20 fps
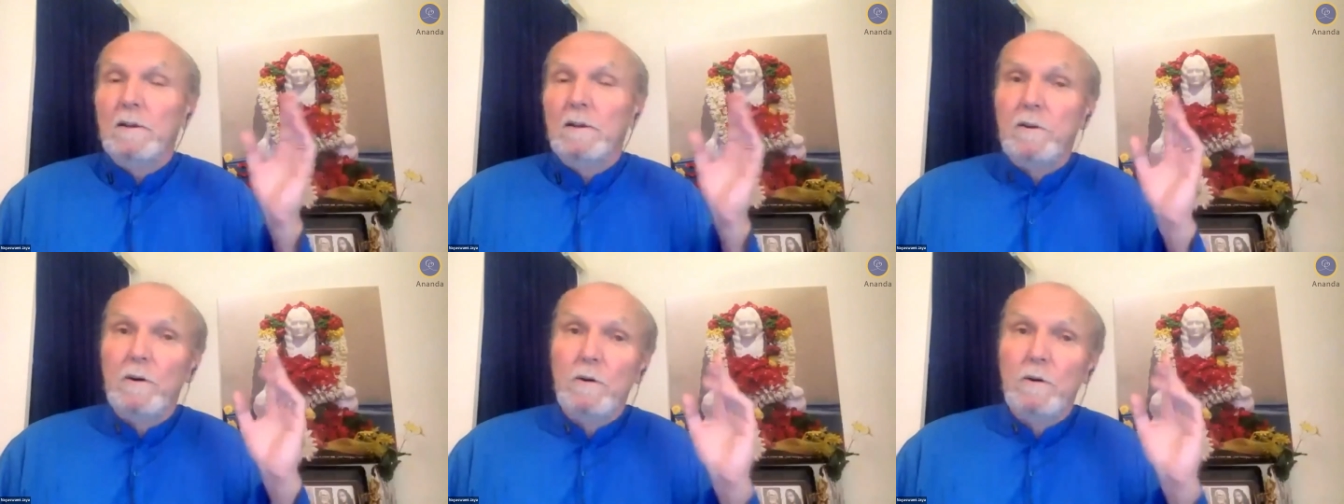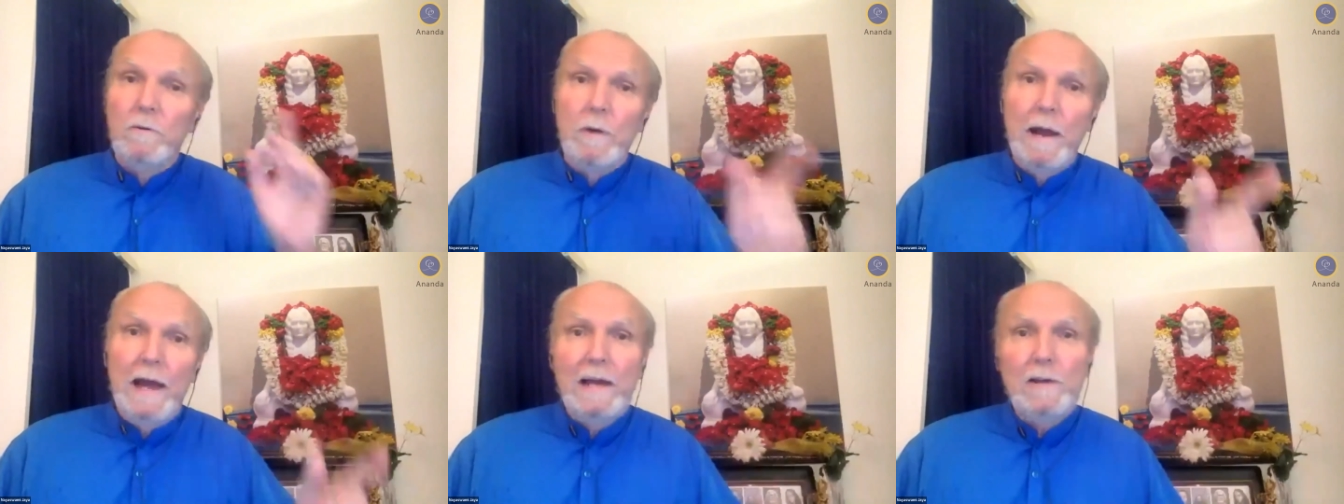Don't
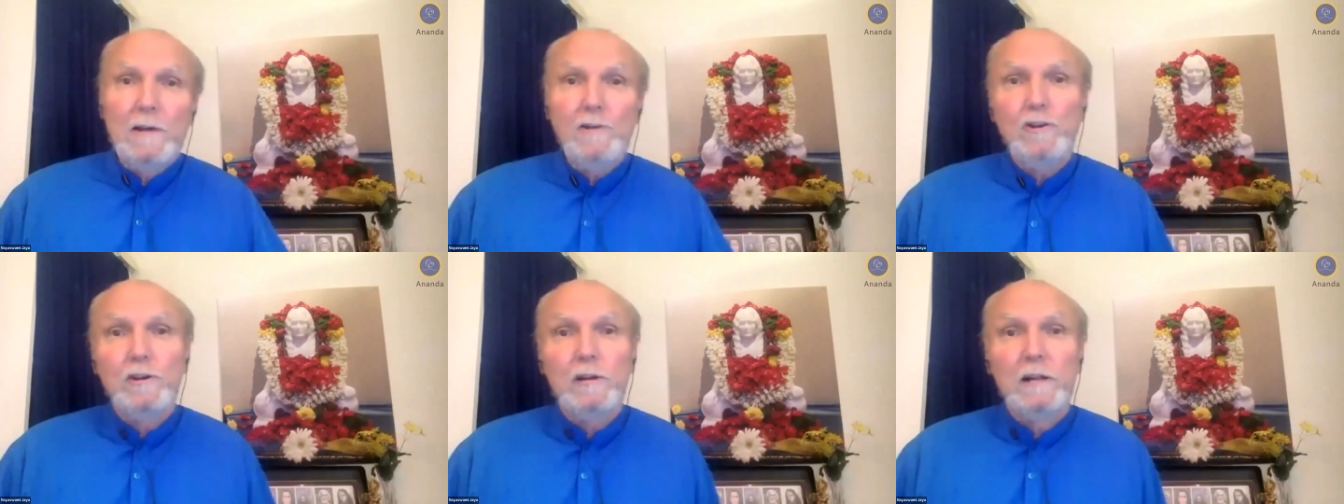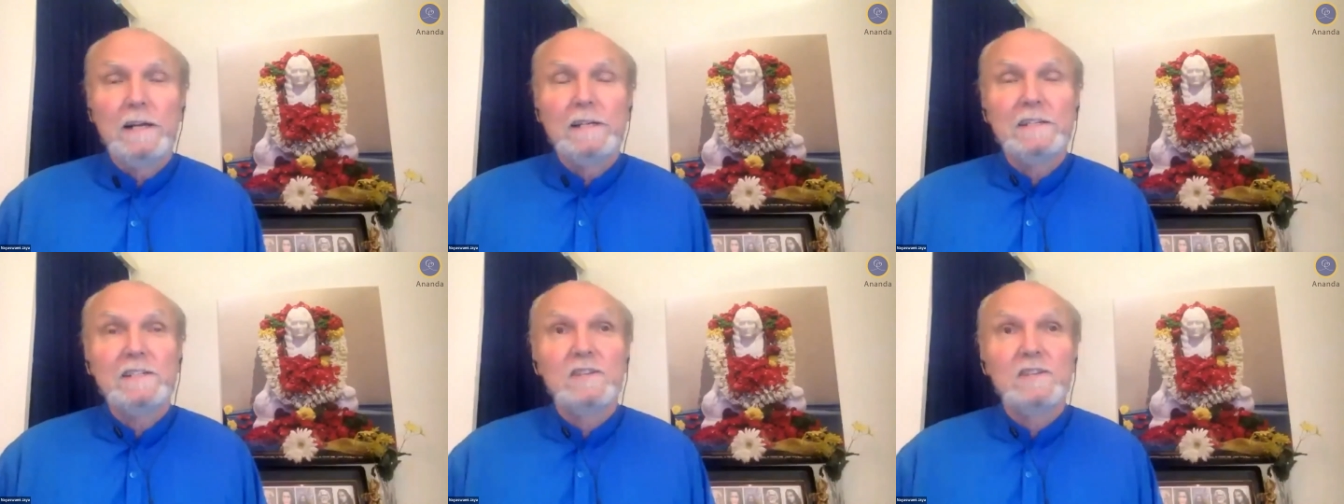
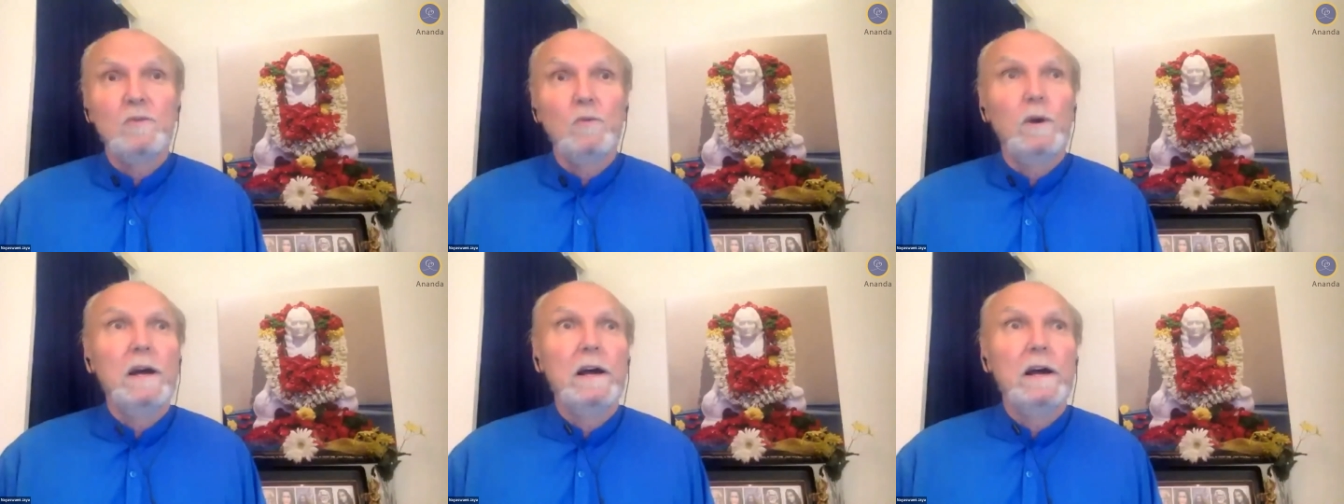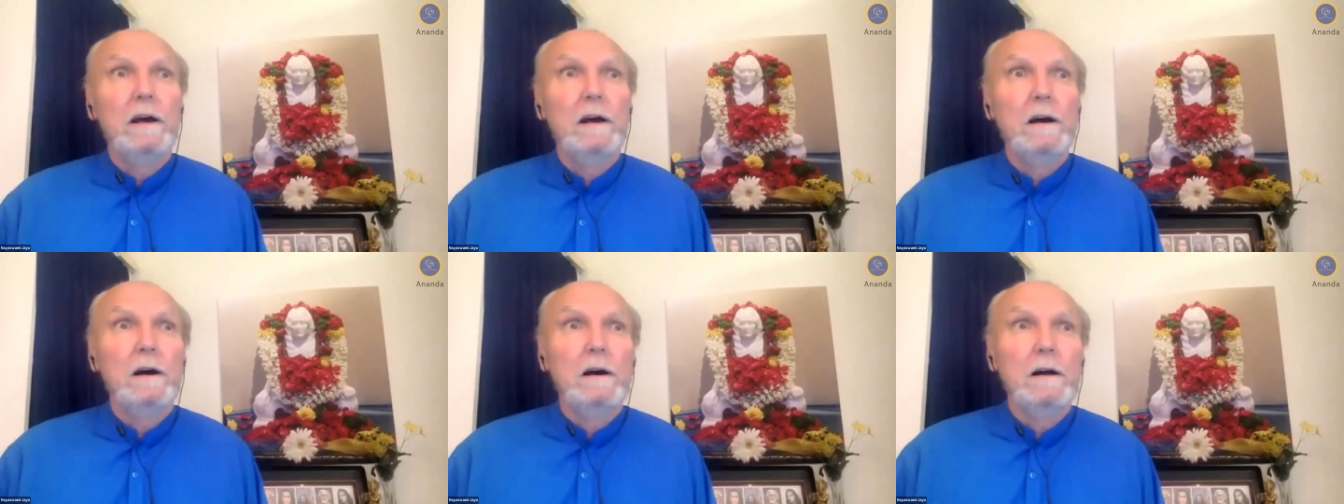rationalize it.
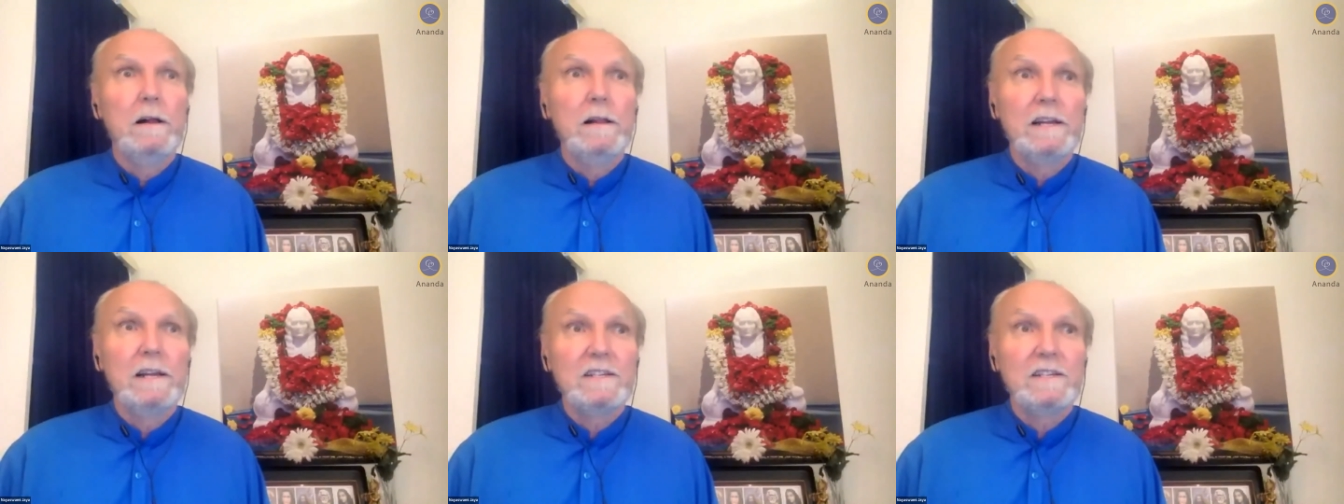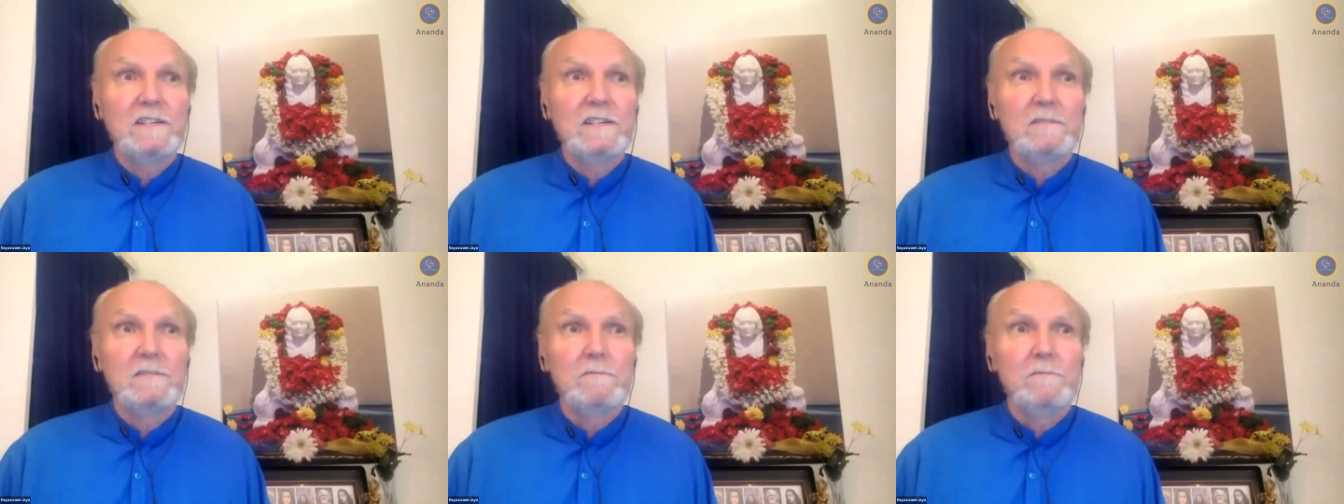Well, like,
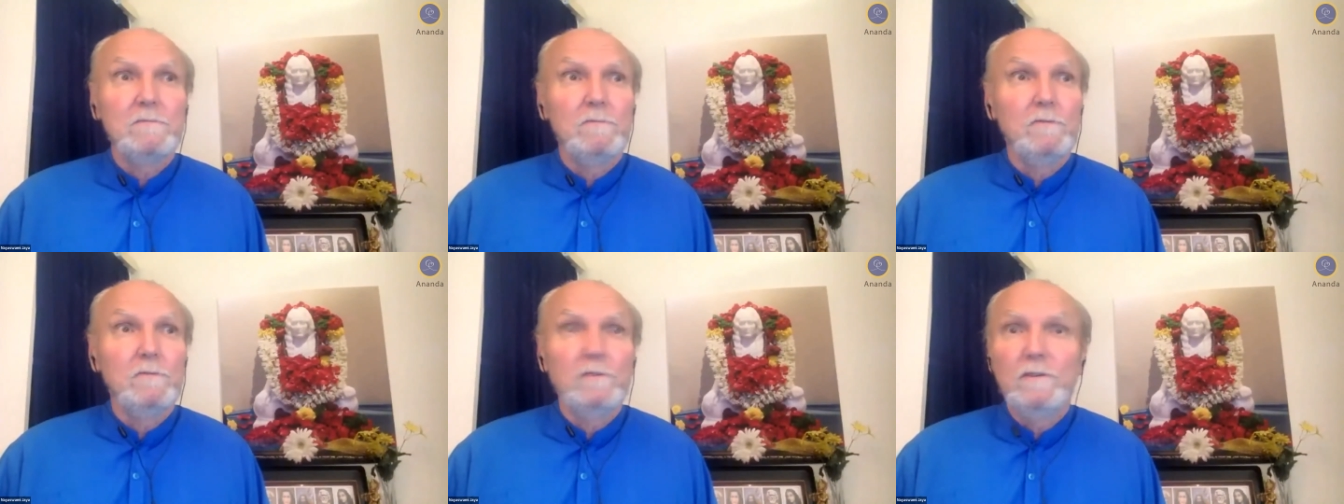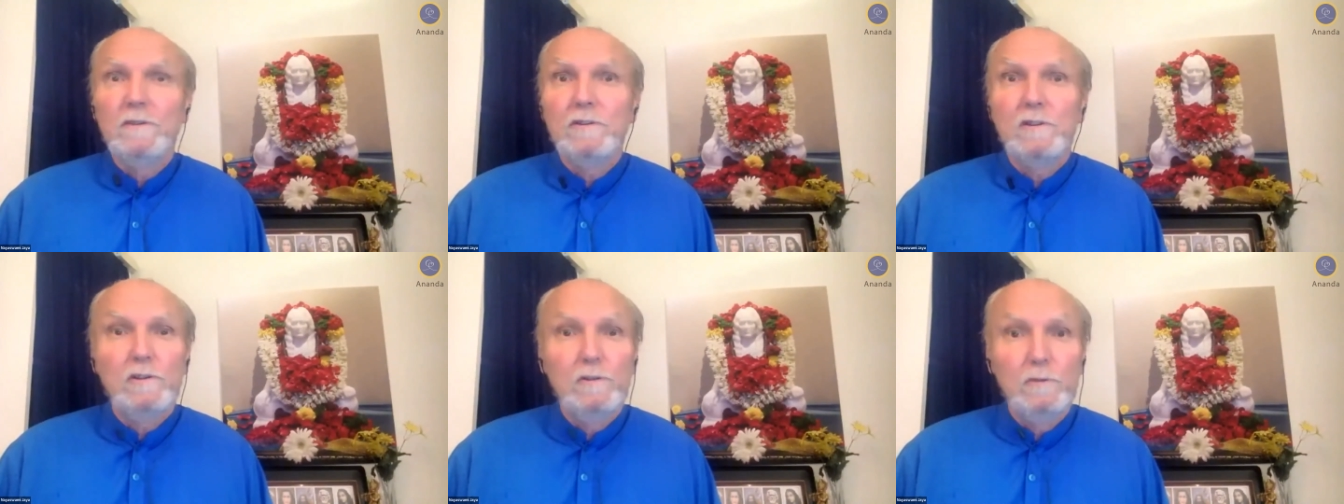
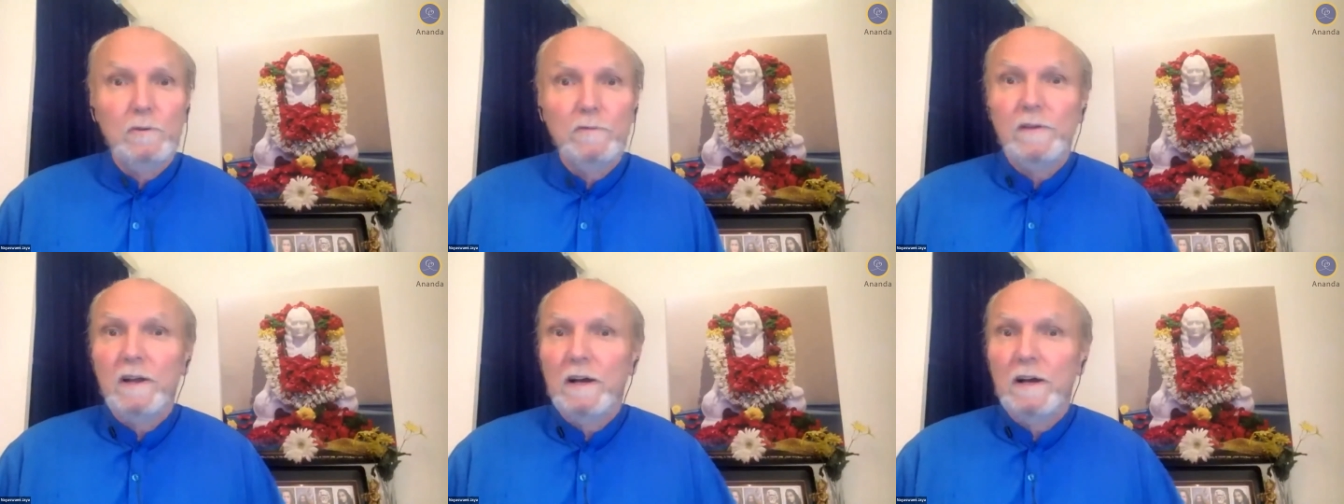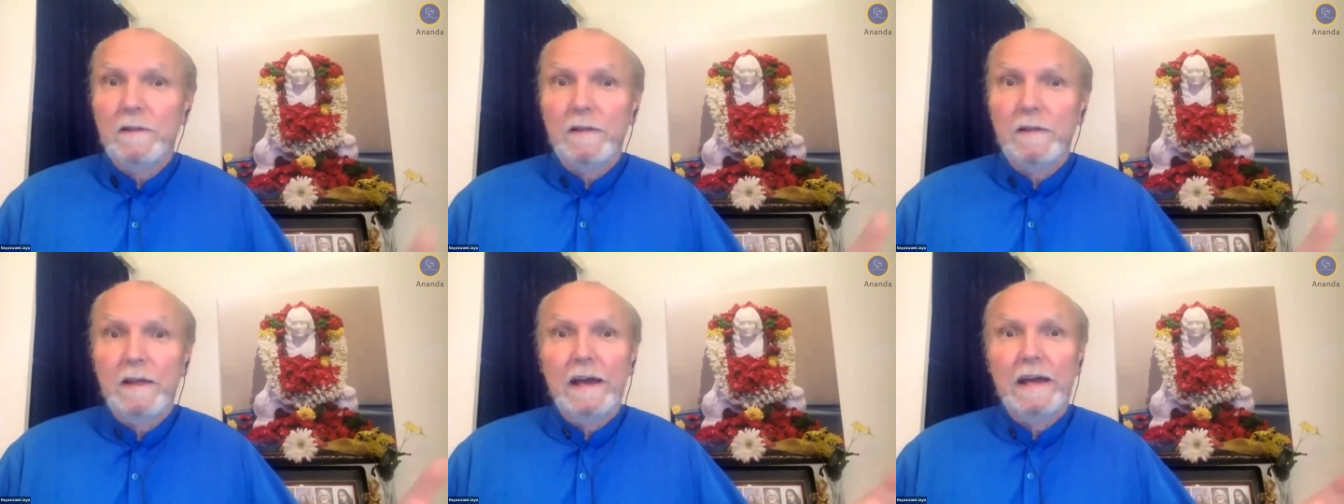wouldn't you have
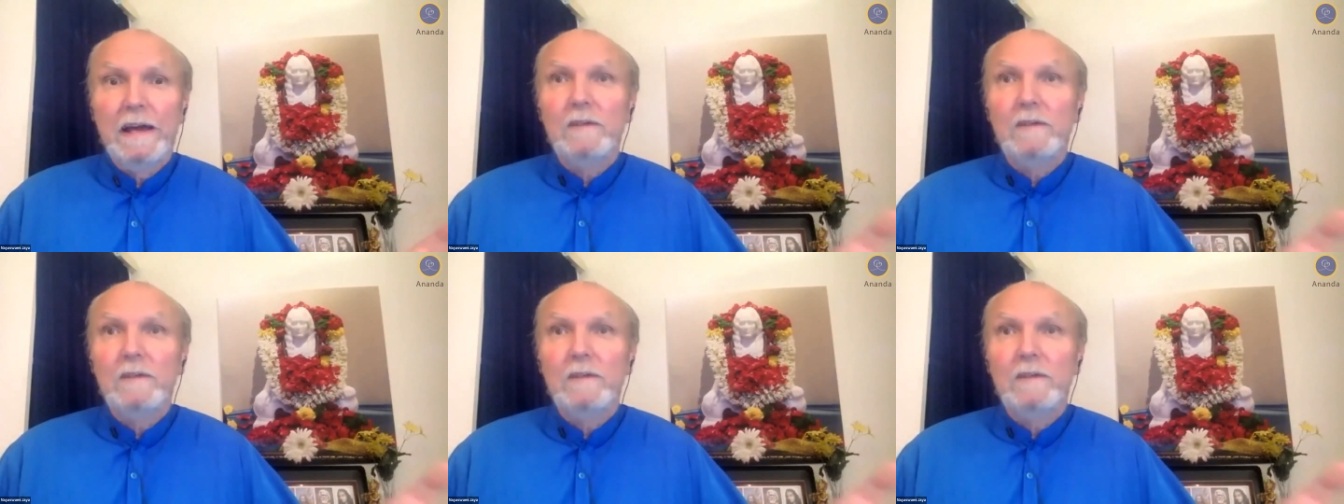done that?